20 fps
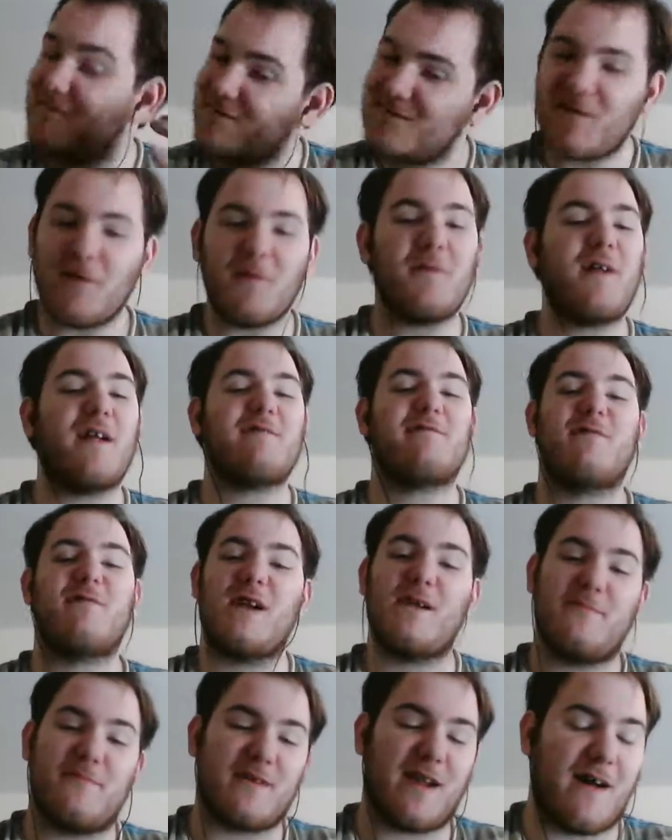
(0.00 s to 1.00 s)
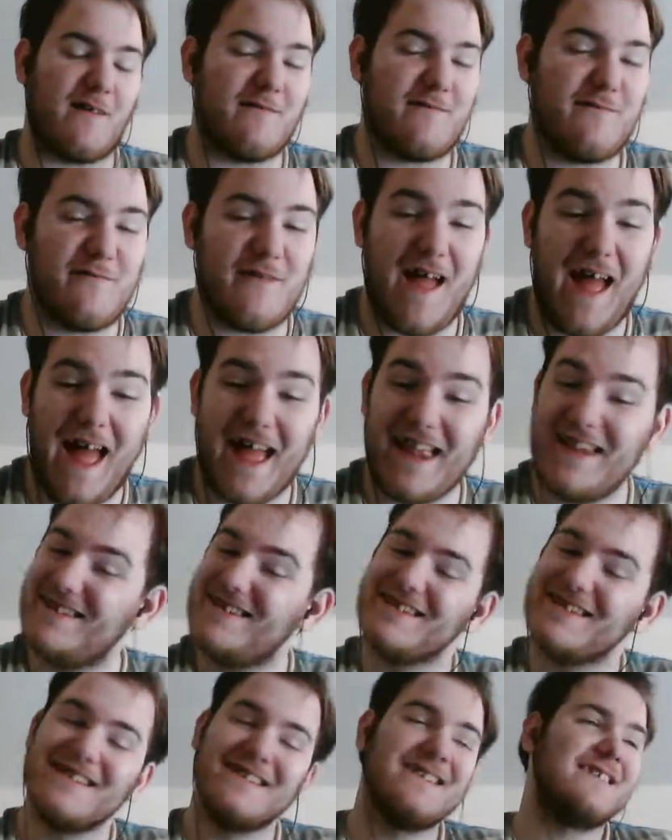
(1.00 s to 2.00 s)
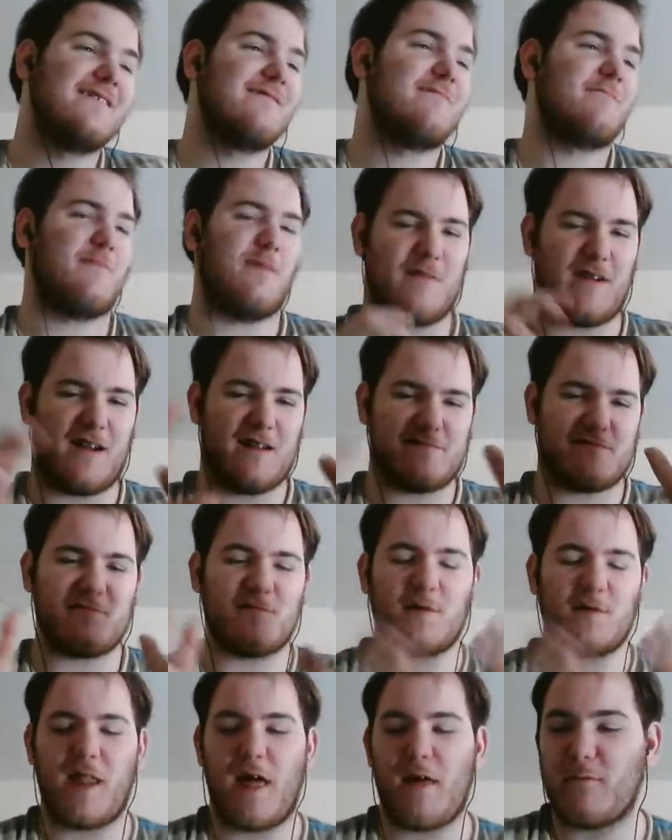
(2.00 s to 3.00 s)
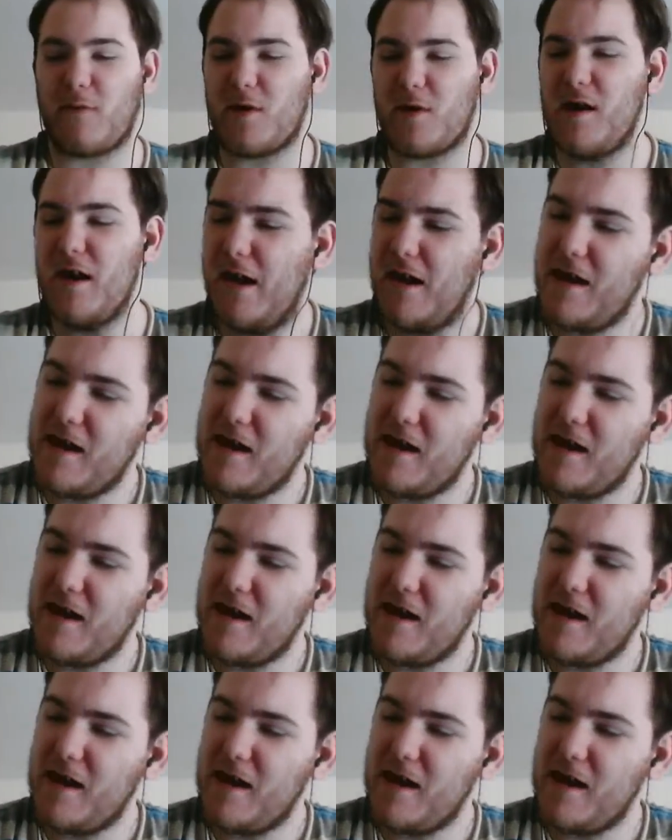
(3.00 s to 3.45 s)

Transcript: don't know how to pronounce that, but Roger, whatever.